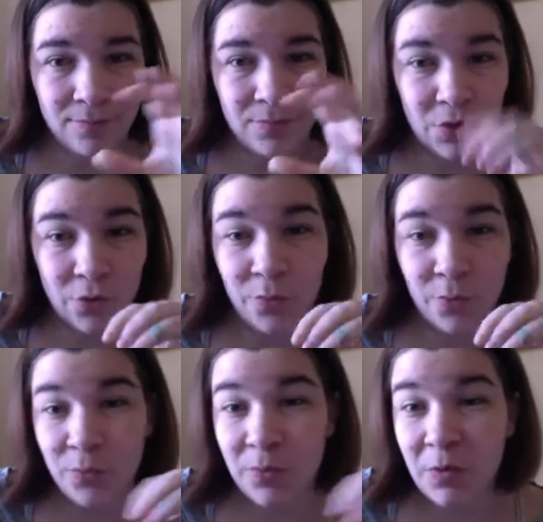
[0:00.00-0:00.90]
the group
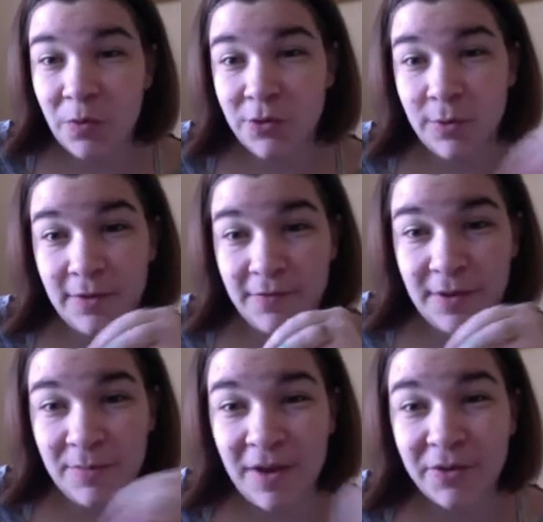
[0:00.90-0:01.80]
in which we give
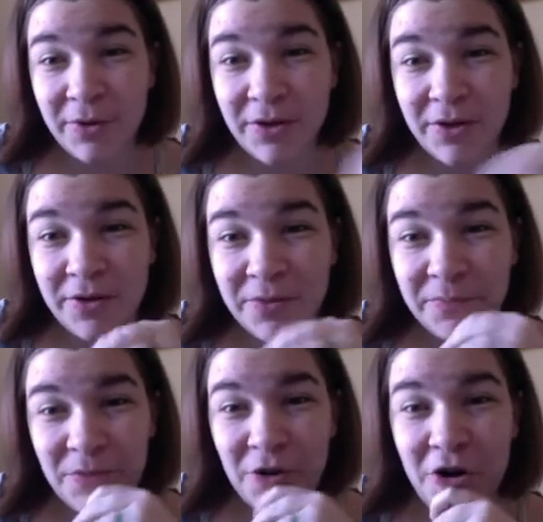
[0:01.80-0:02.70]
feedback to one another
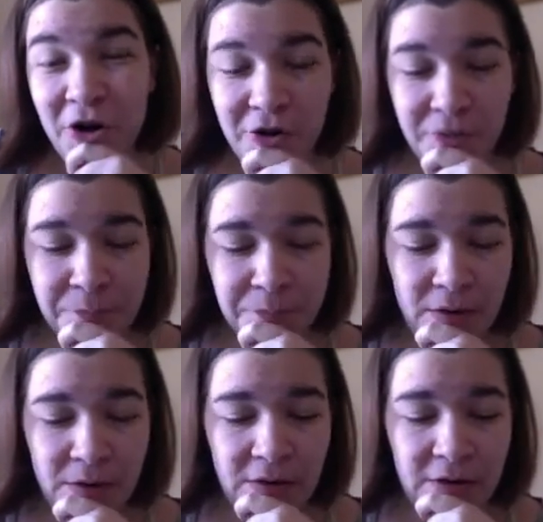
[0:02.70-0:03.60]
on our
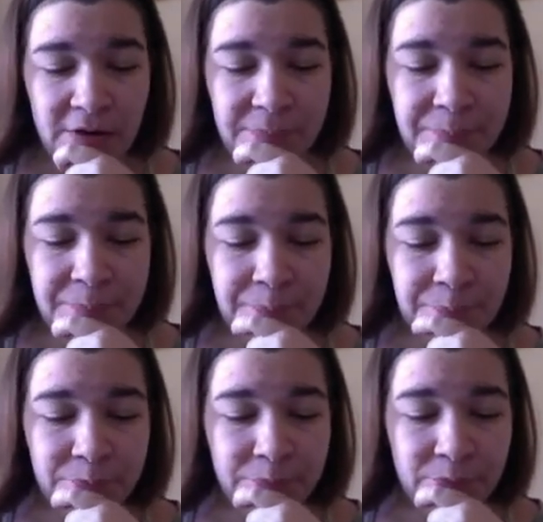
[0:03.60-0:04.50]
art.
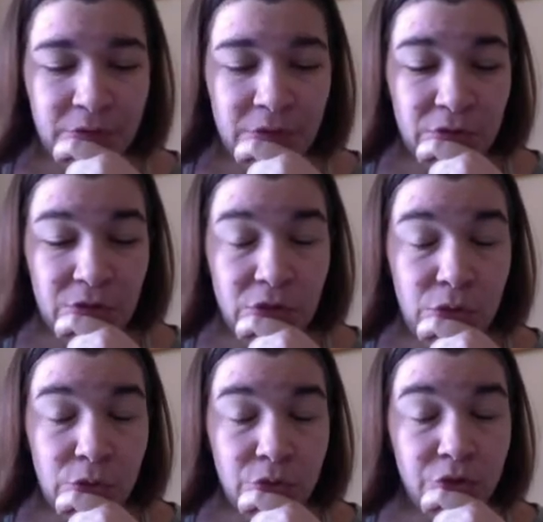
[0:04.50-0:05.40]

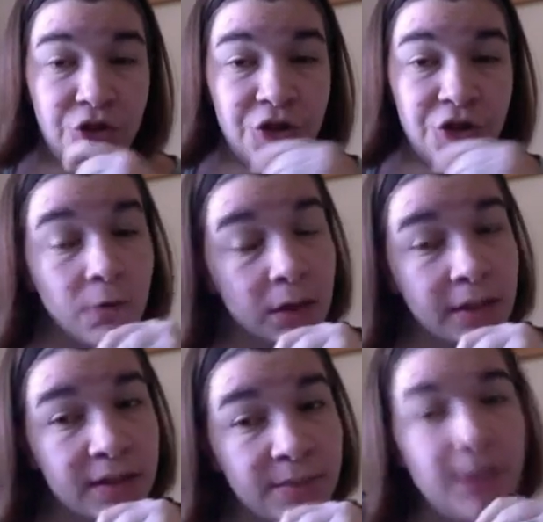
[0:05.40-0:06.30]
So
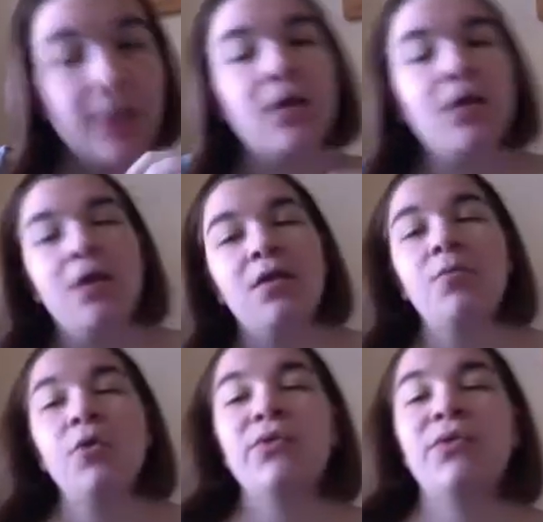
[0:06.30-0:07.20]
generally speaking, the
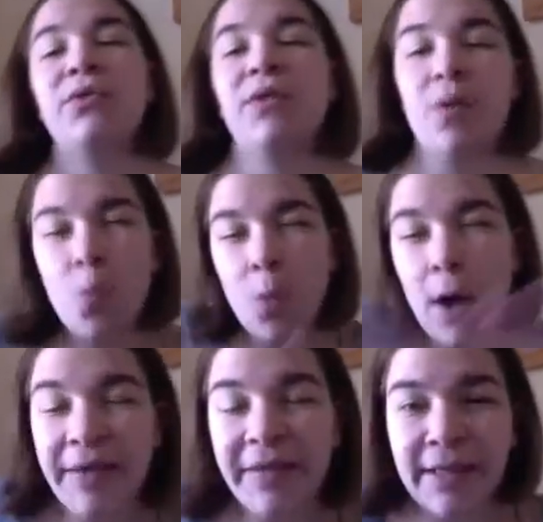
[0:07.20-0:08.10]
most
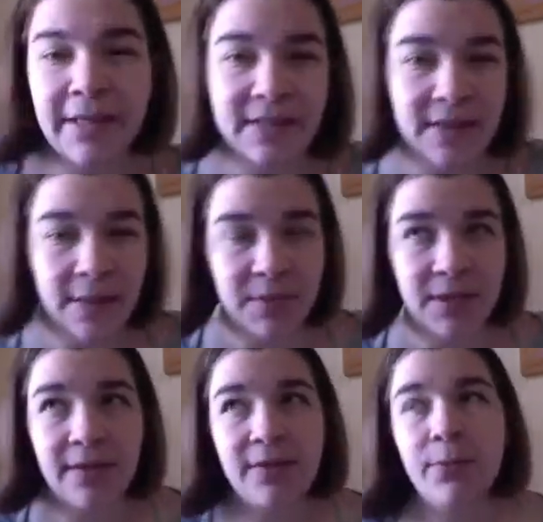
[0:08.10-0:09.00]
widely
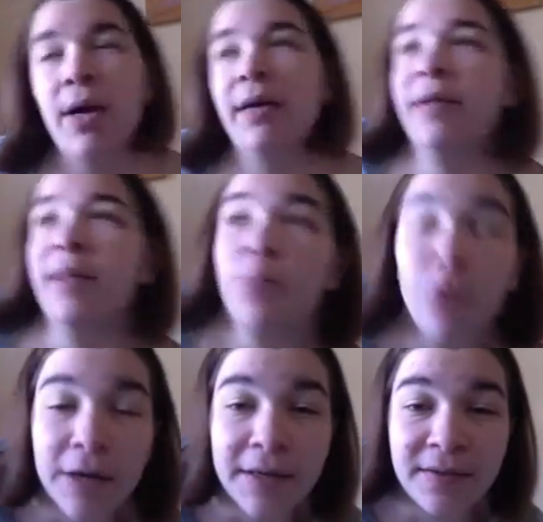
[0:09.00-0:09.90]
accepted, widely
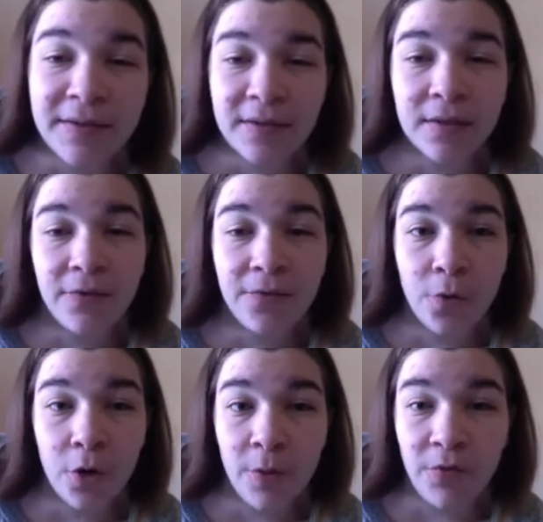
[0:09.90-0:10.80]
embraced
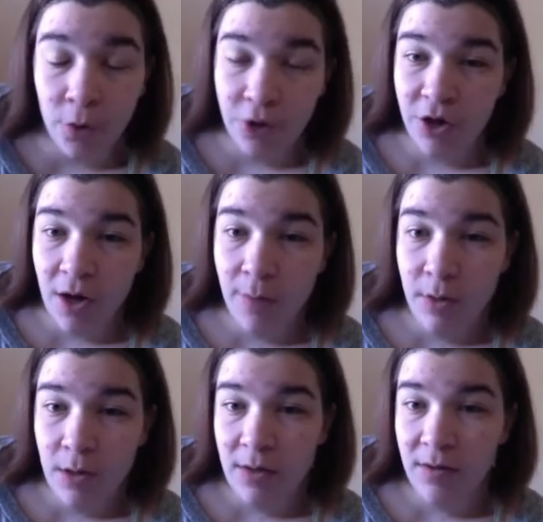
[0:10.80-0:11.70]
form of workshop
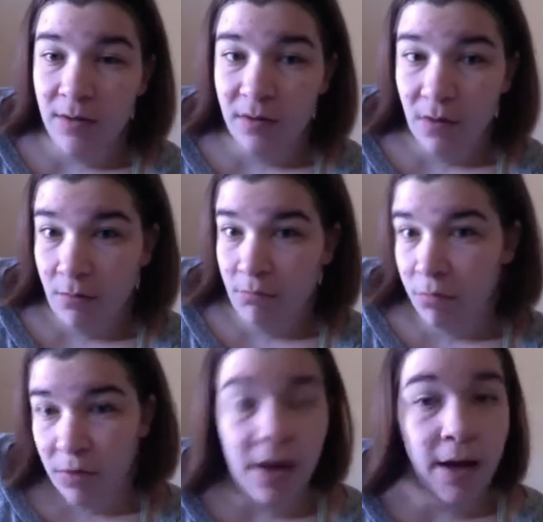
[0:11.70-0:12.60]
is
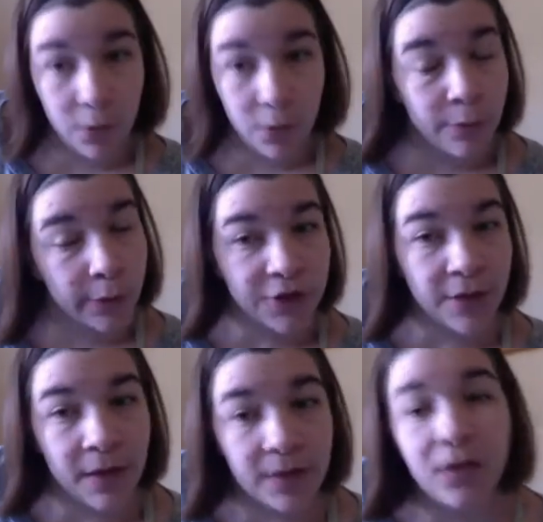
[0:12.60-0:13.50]
the Iowa
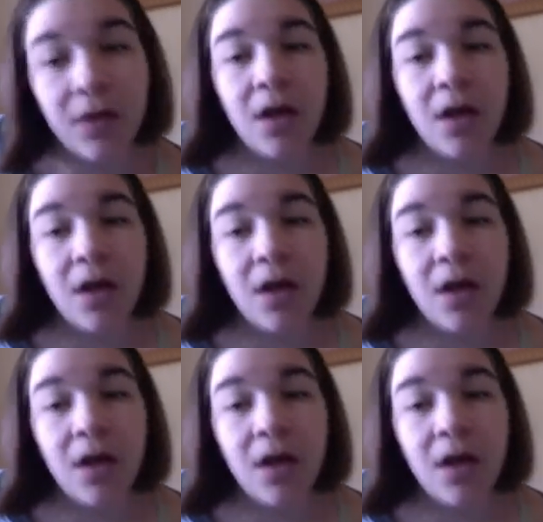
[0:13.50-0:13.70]
workshop method,